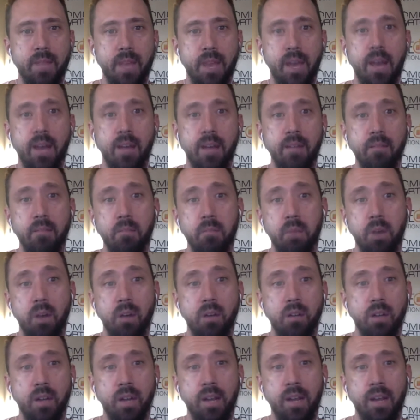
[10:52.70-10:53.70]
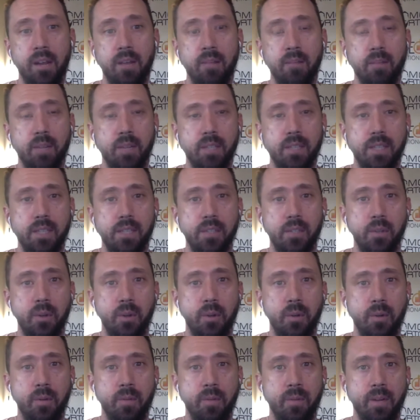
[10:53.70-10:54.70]
Yeah, well, I am because that's
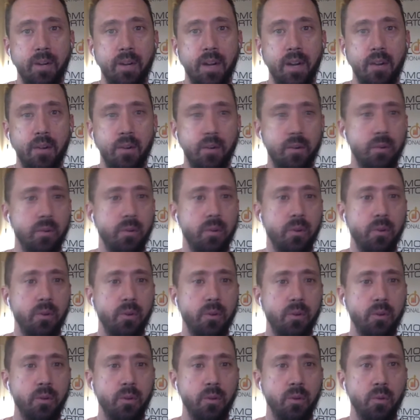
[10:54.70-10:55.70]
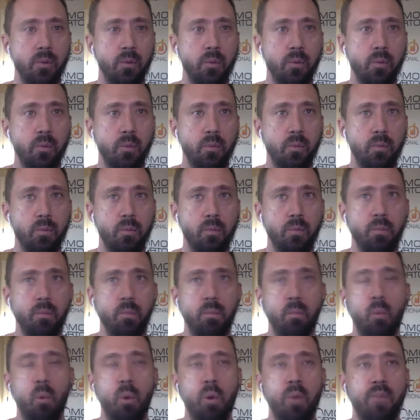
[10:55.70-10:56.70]
who I want to figure out who to, who to
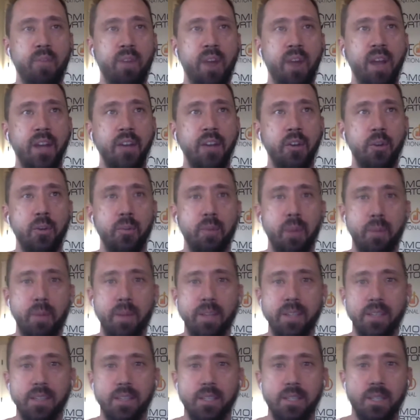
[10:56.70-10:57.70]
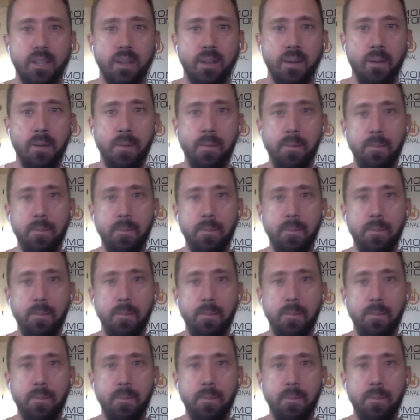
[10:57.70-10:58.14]
more fine tune yeah, my message.